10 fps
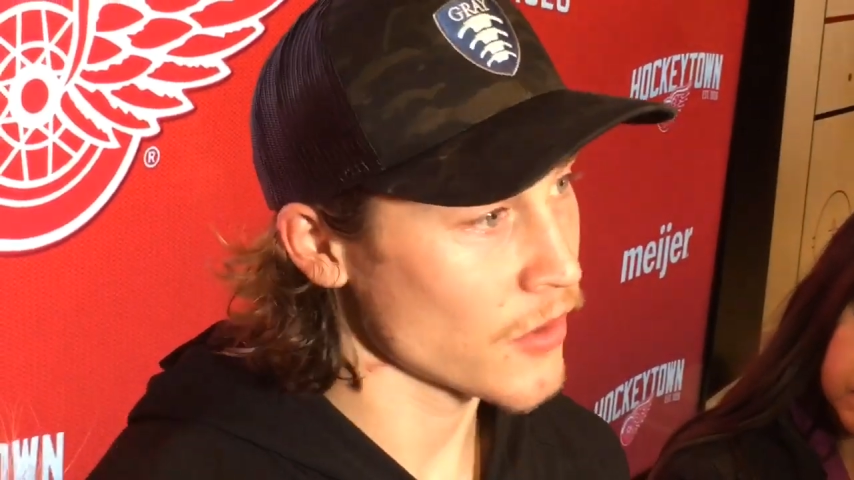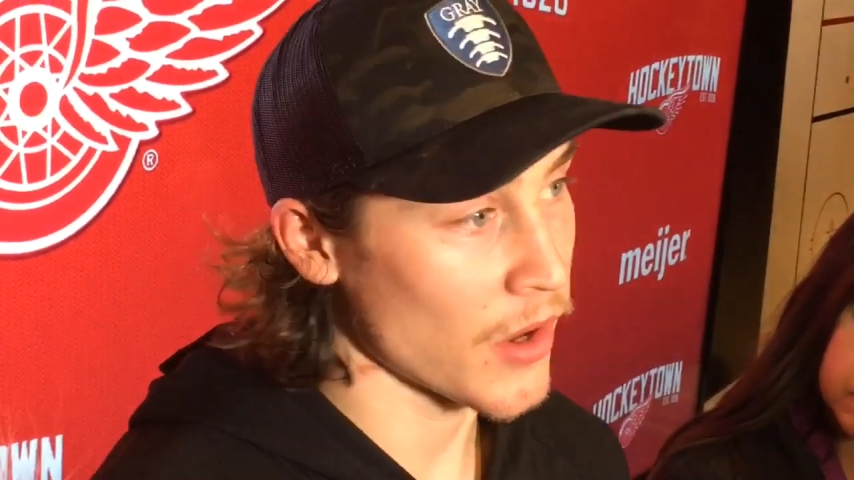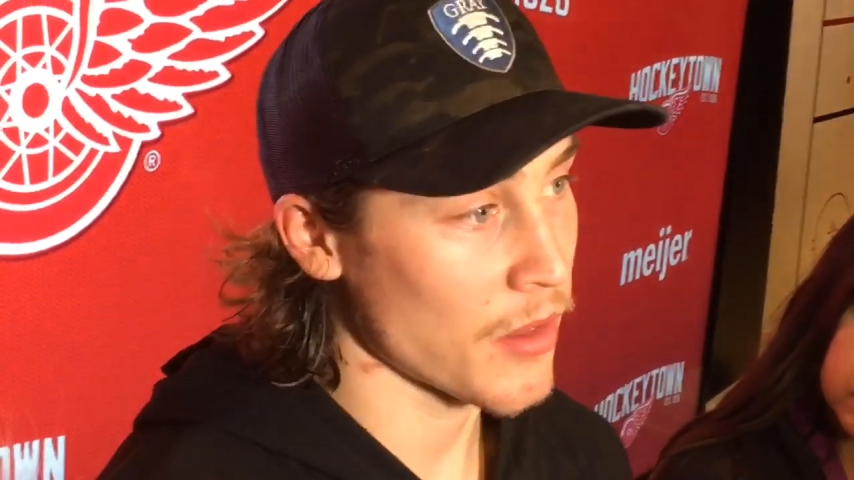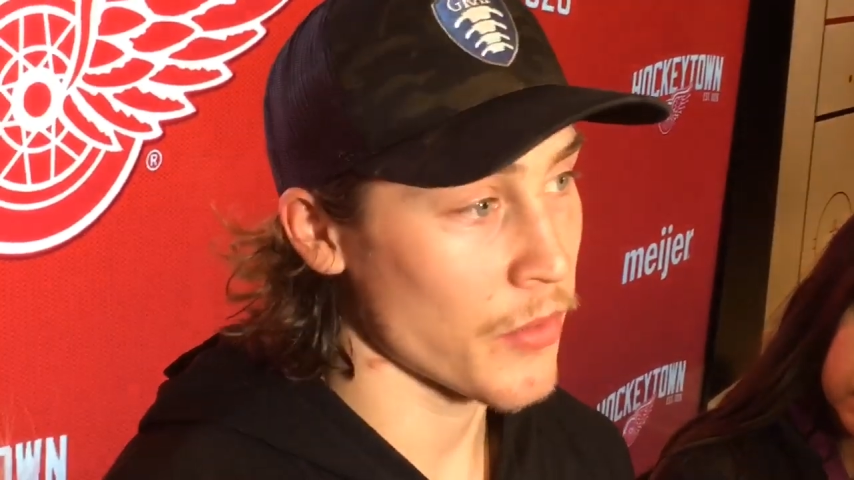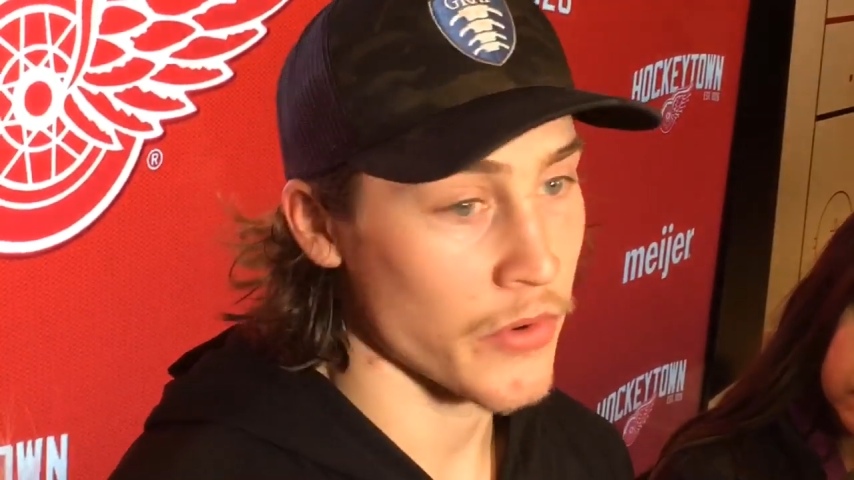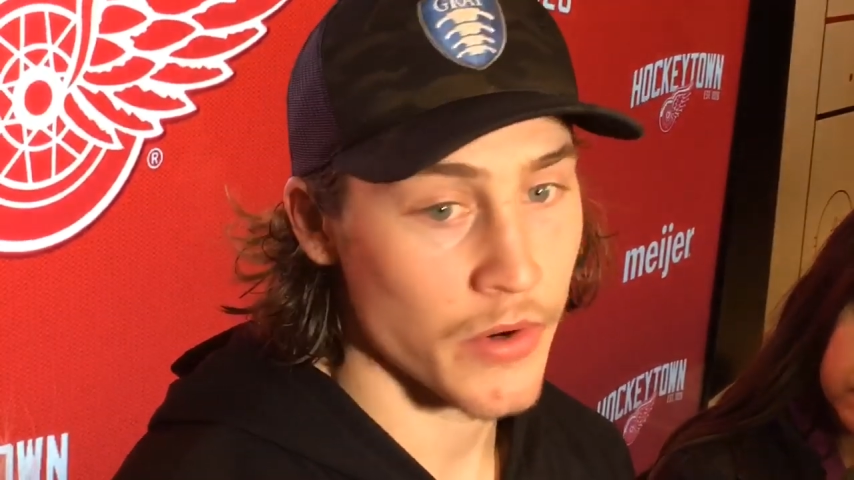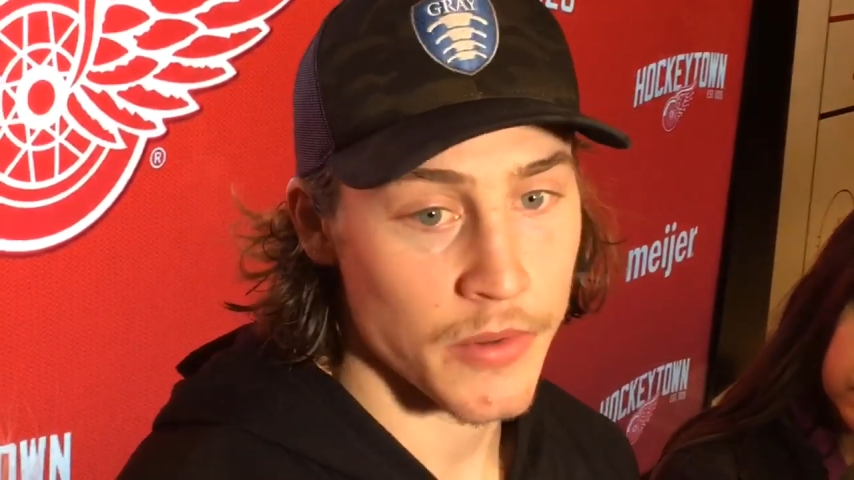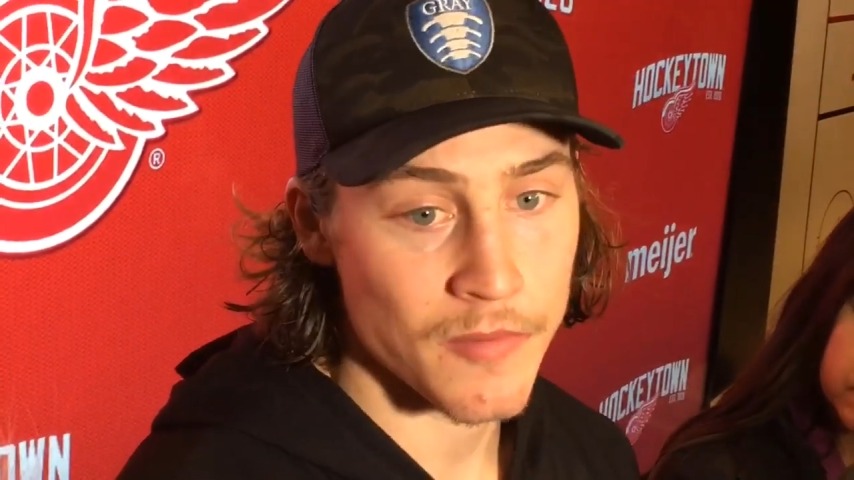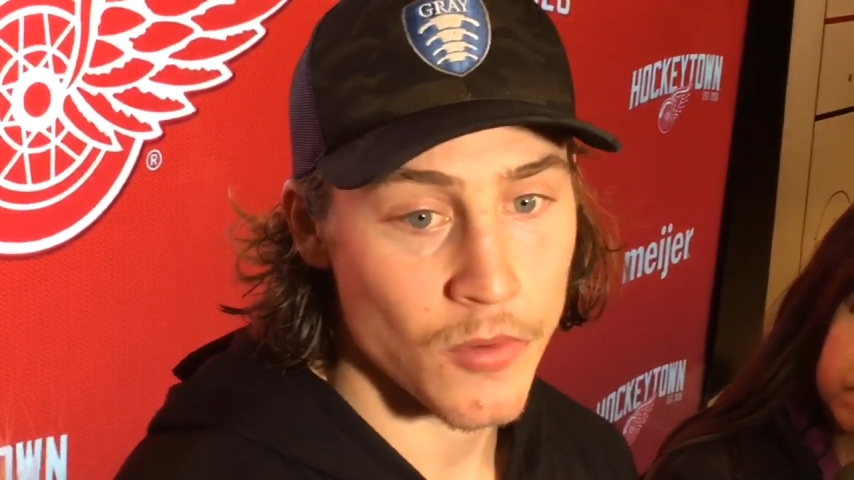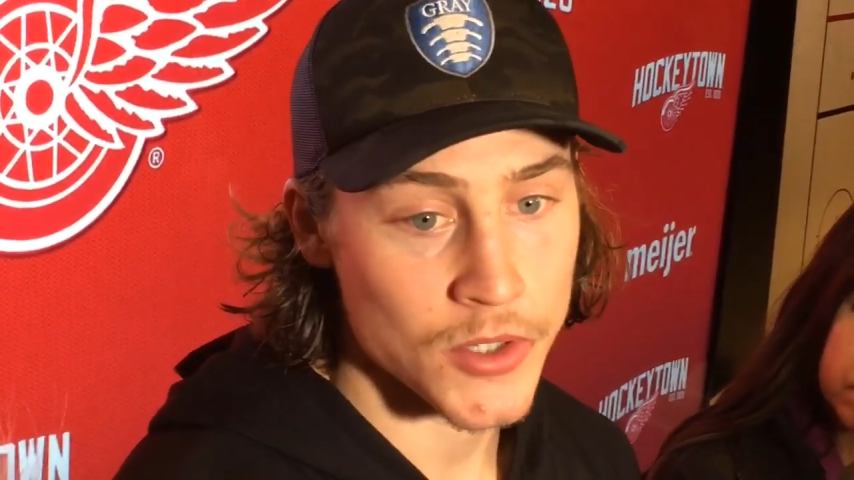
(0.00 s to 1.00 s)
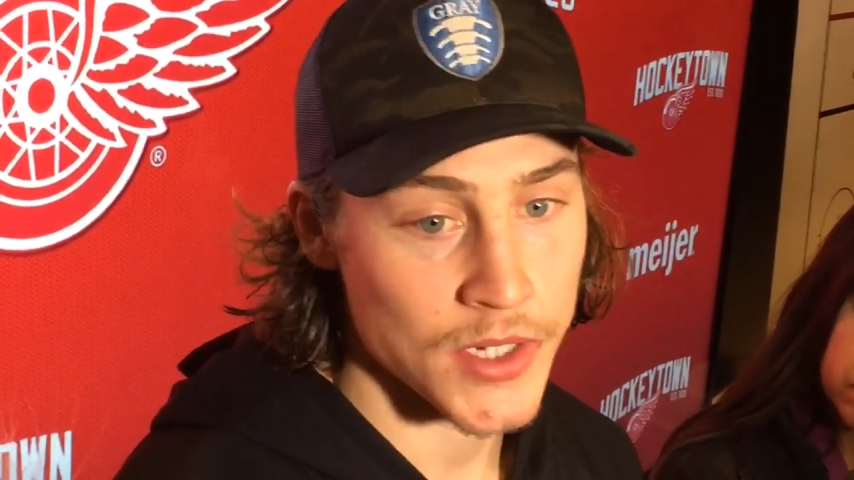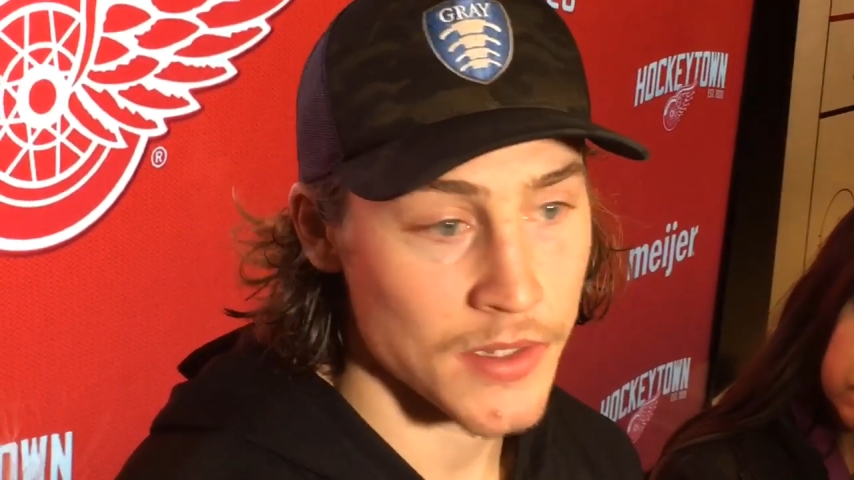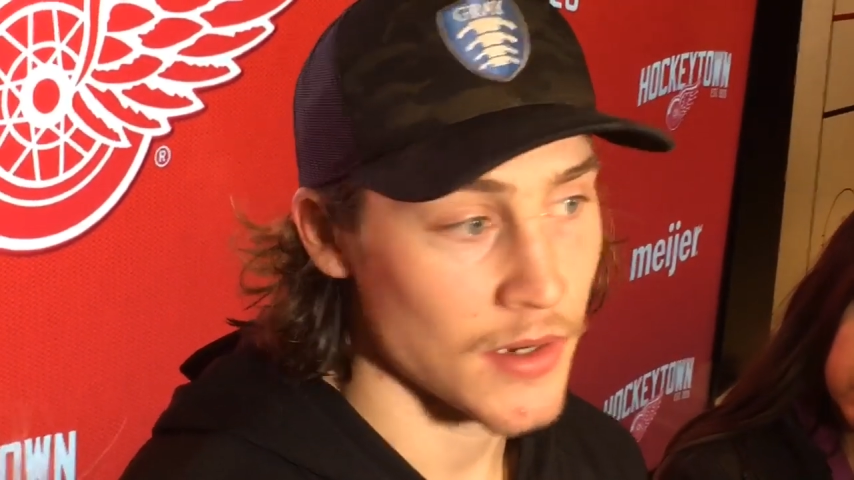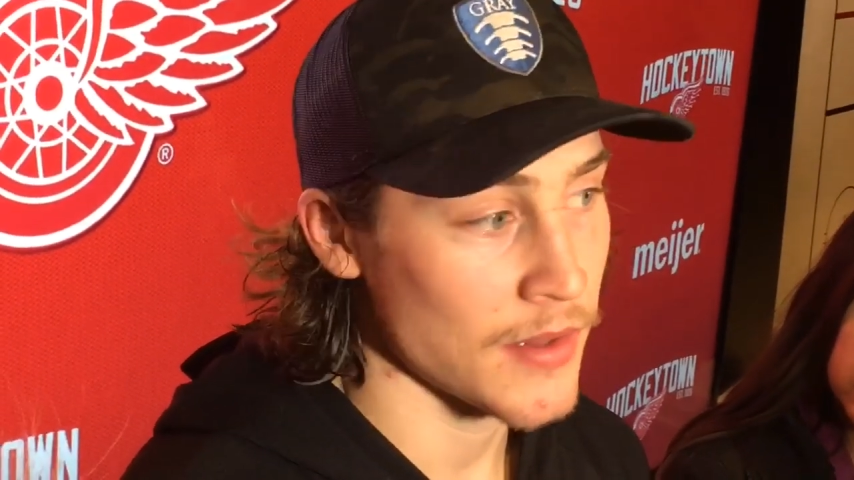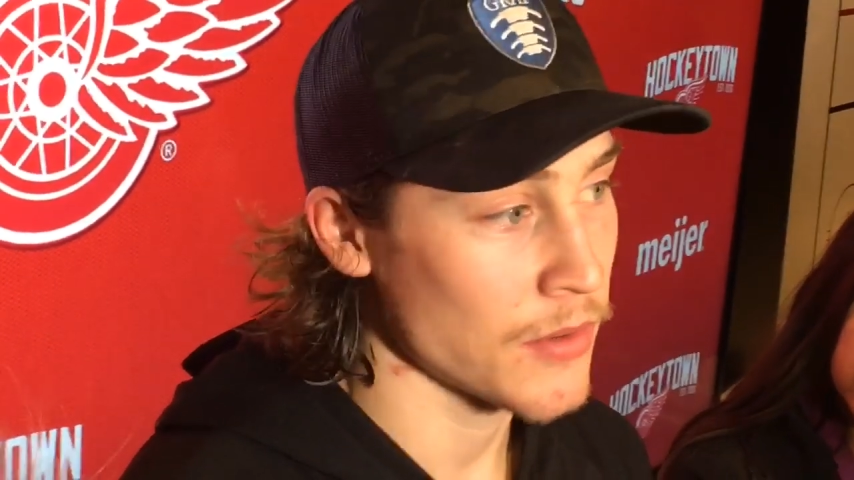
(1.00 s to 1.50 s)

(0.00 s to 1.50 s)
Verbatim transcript: you know, I thought we were good on the forecheck today.